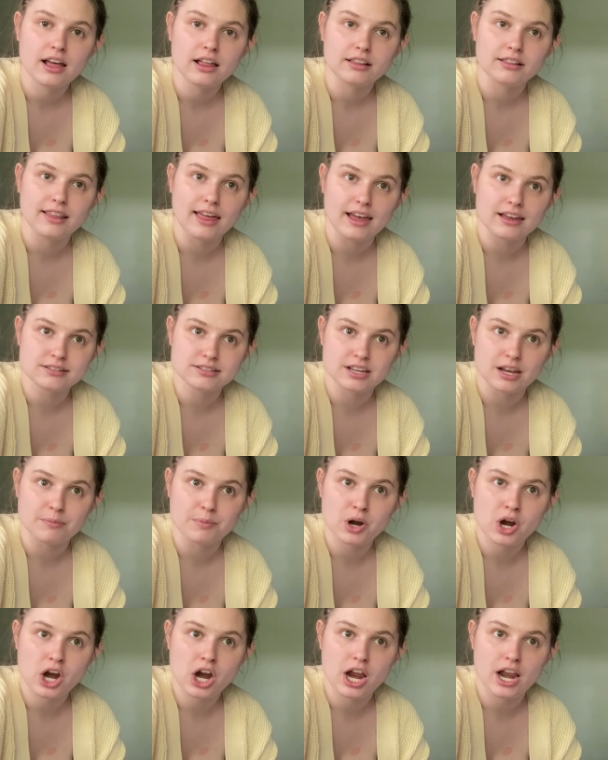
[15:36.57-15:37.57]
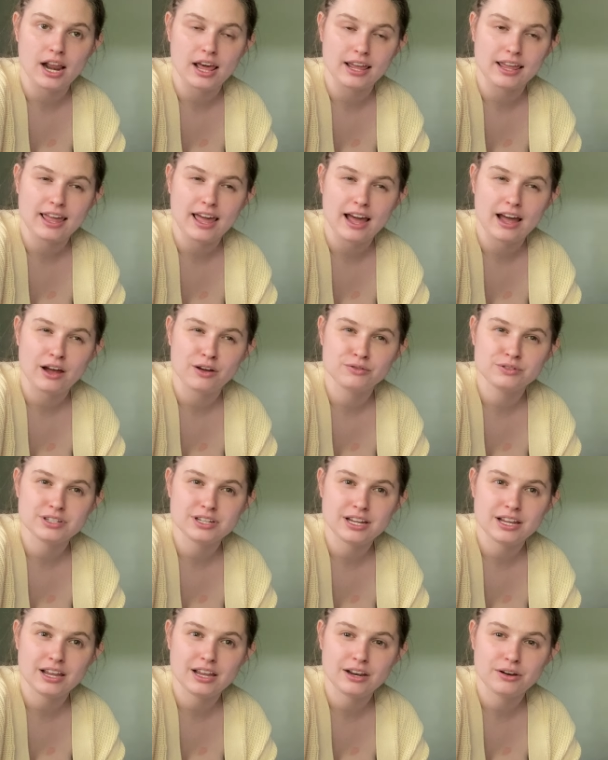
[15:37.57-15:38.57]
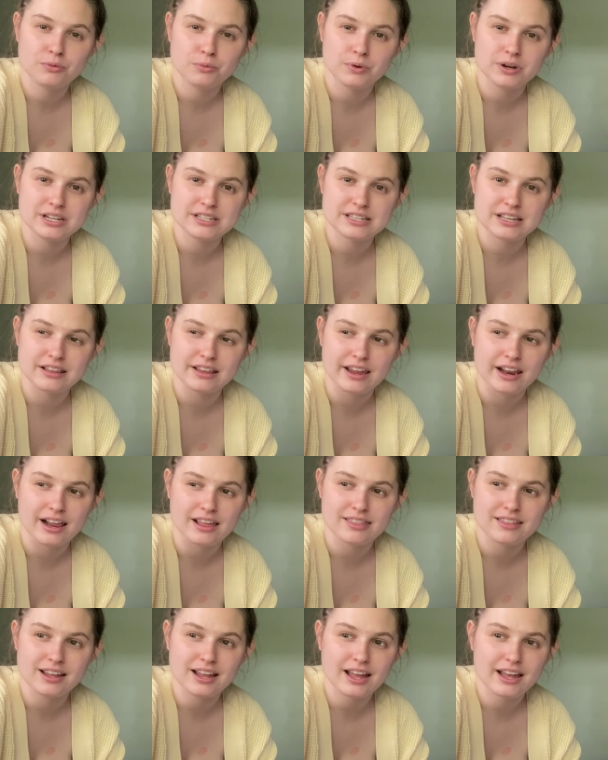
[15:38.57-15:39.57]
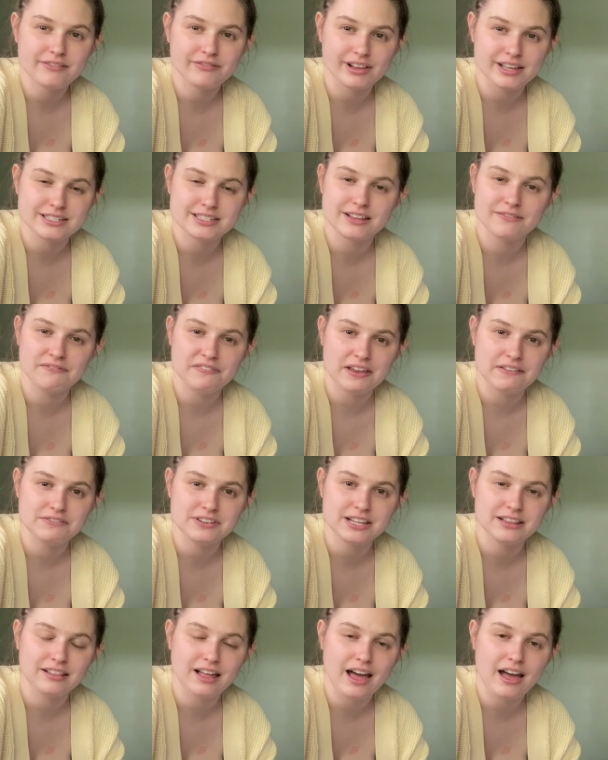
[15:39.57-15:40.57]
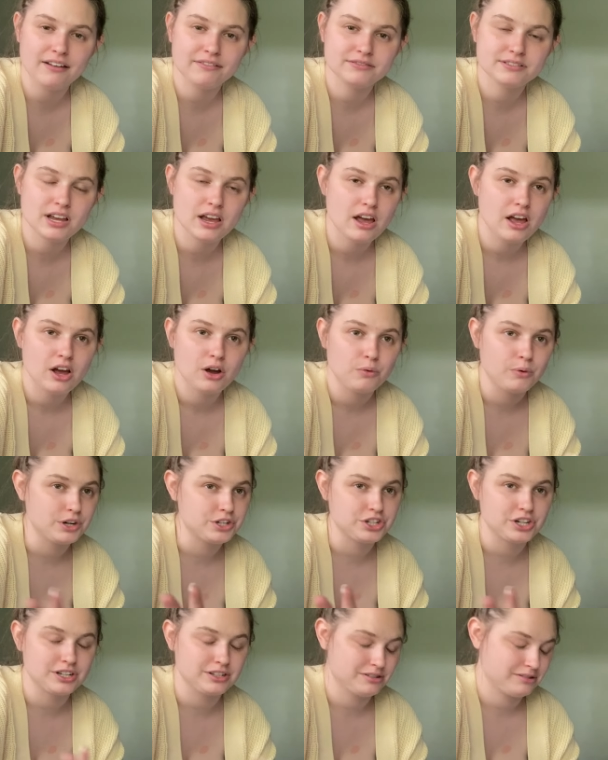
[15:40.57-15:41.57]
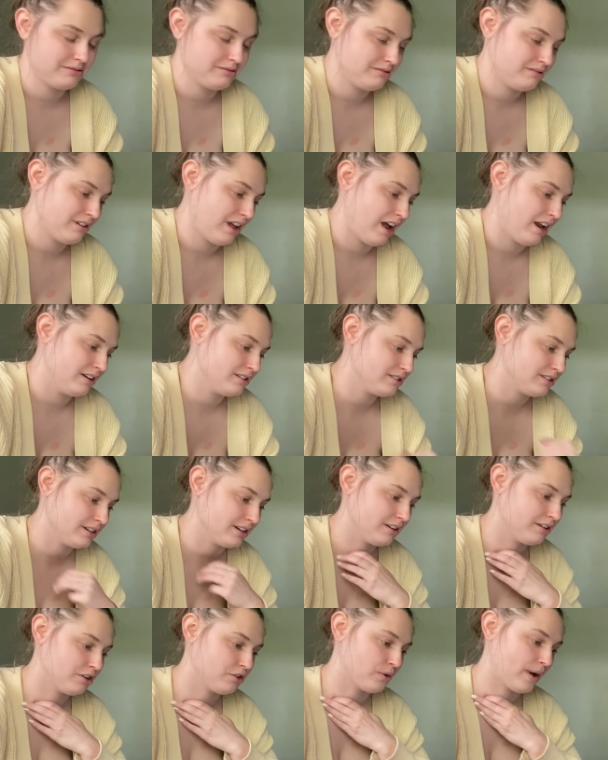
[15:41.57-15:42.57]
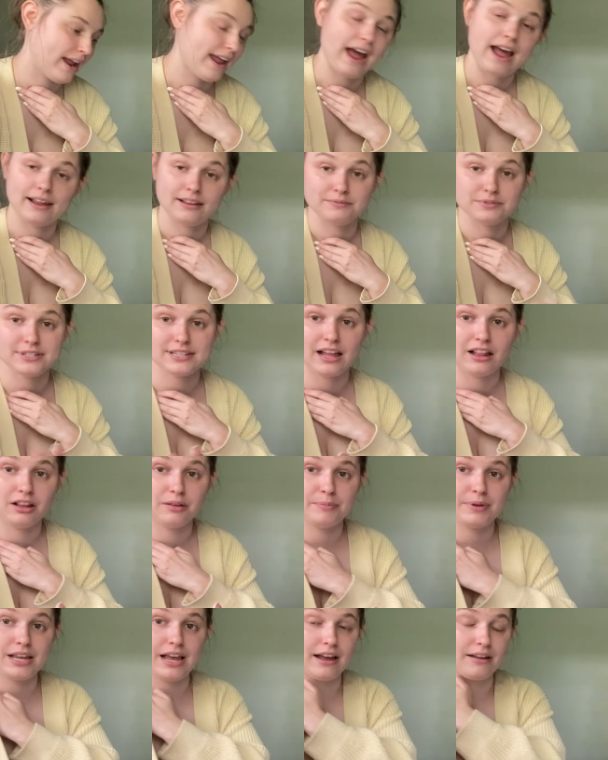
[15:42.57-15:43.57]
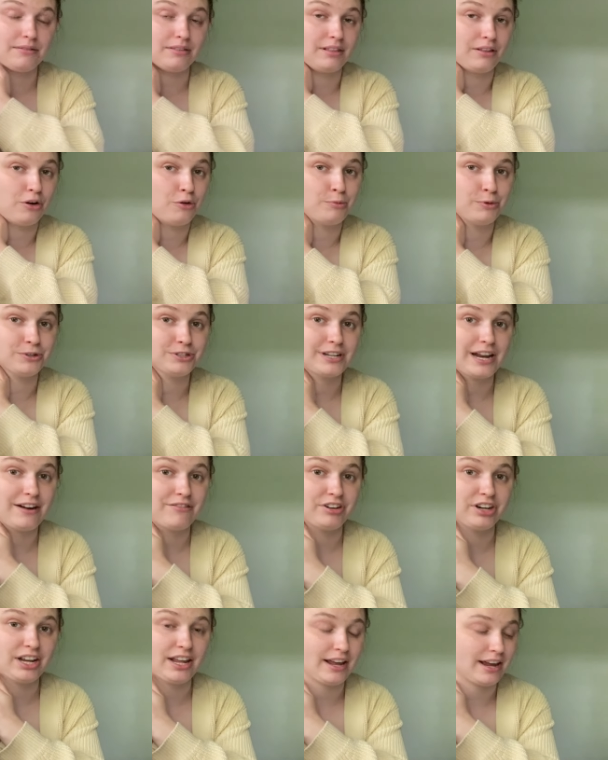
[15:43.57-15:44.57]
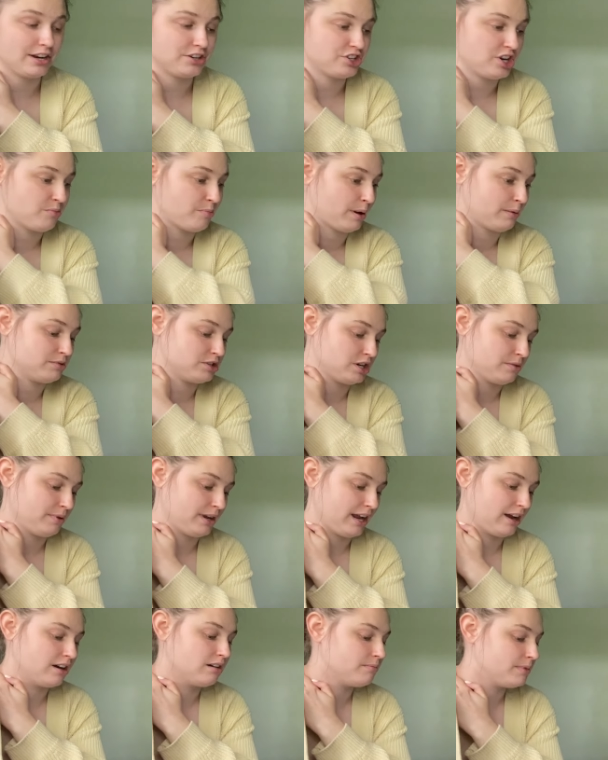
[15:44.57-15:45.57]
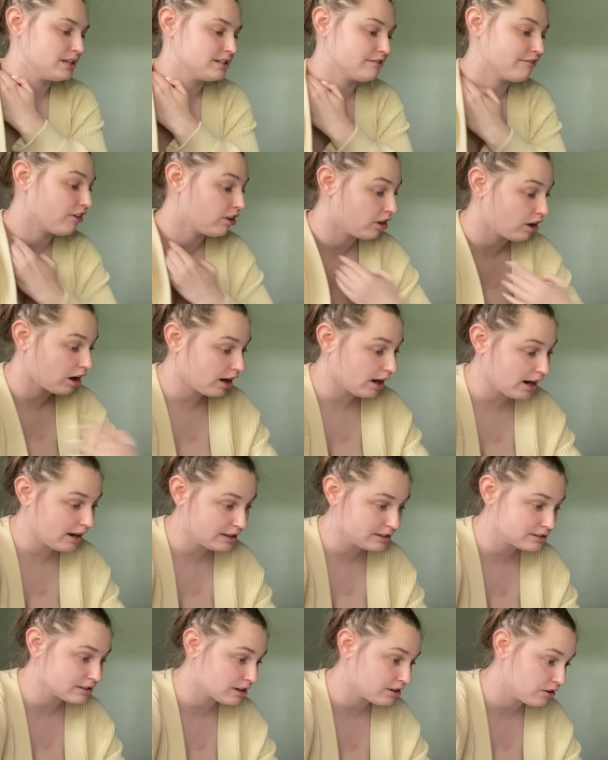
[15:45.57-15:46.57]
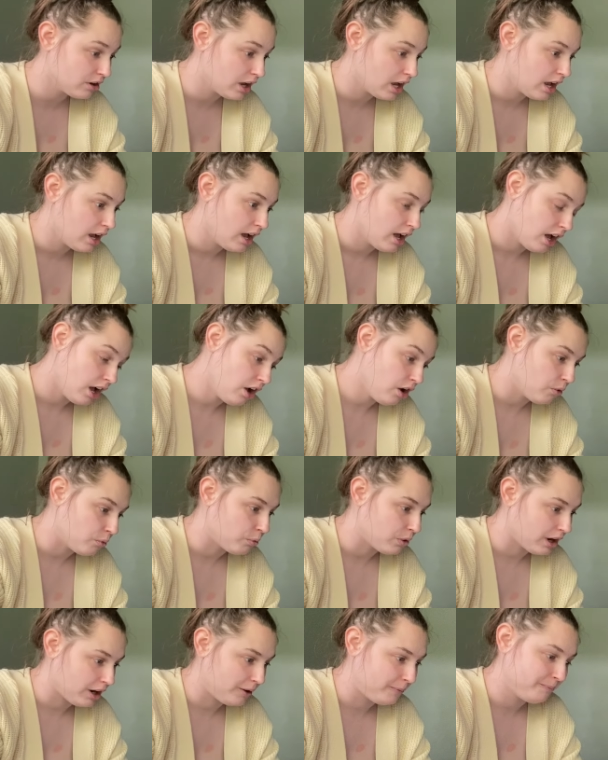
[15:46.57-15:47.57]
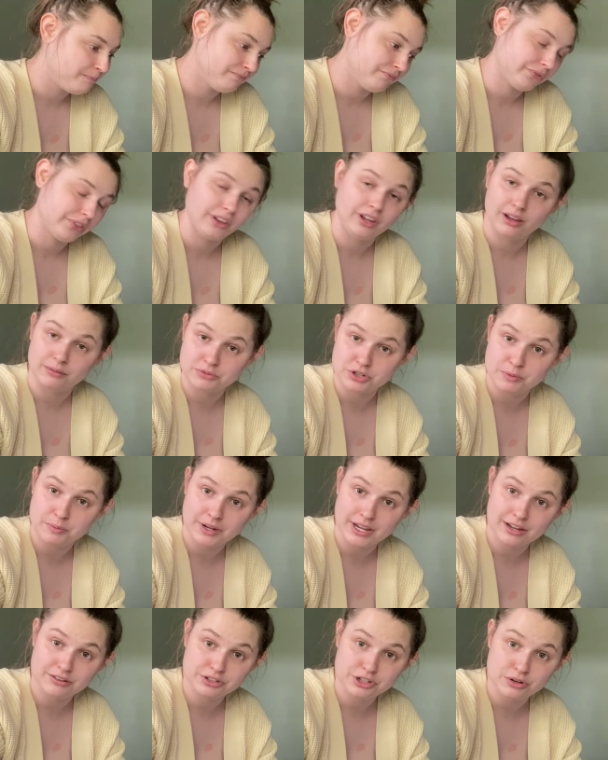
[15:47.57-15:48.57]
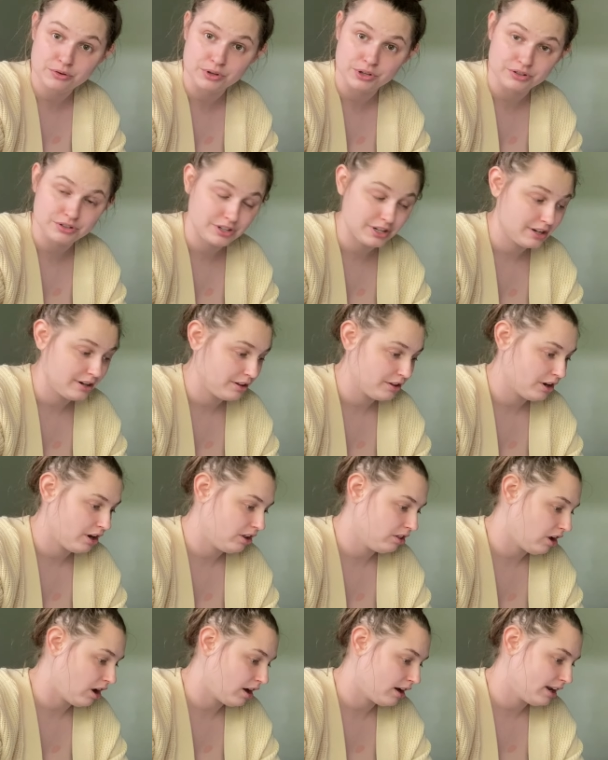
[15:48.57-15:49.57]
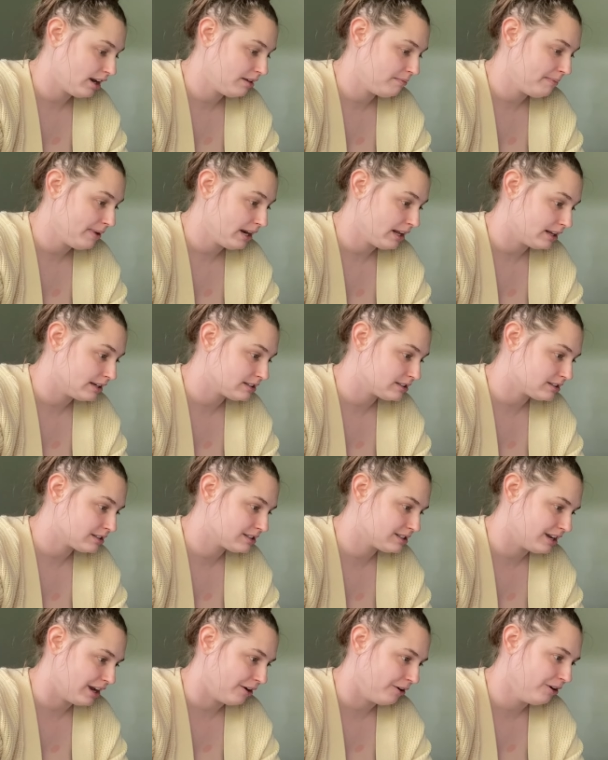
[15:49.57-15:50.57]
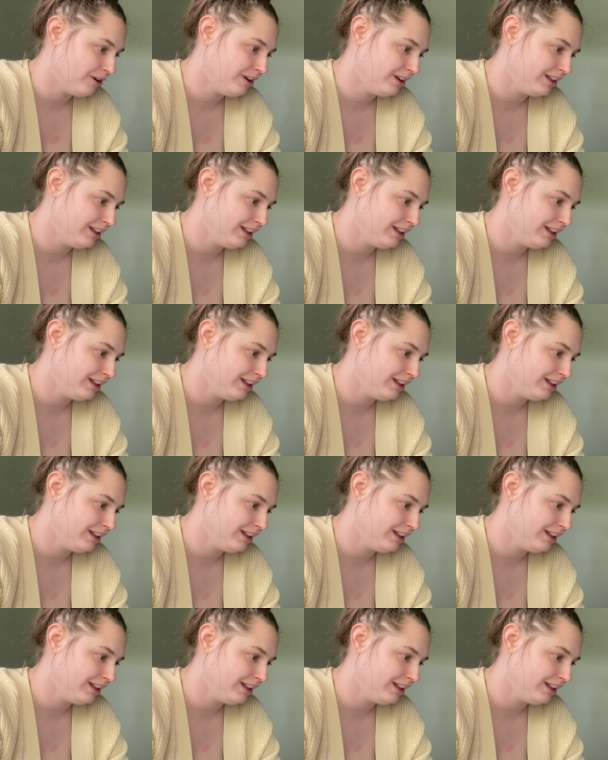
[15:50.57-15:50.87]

last summer and I counted recently and I think I have less than fifty left, which is honestly great. I sell a piece, I almost every day I ship, I'm shipping out a piece of Halara. And so, oh, well, I'm shipping out too. You'll see another Halara in a minute. So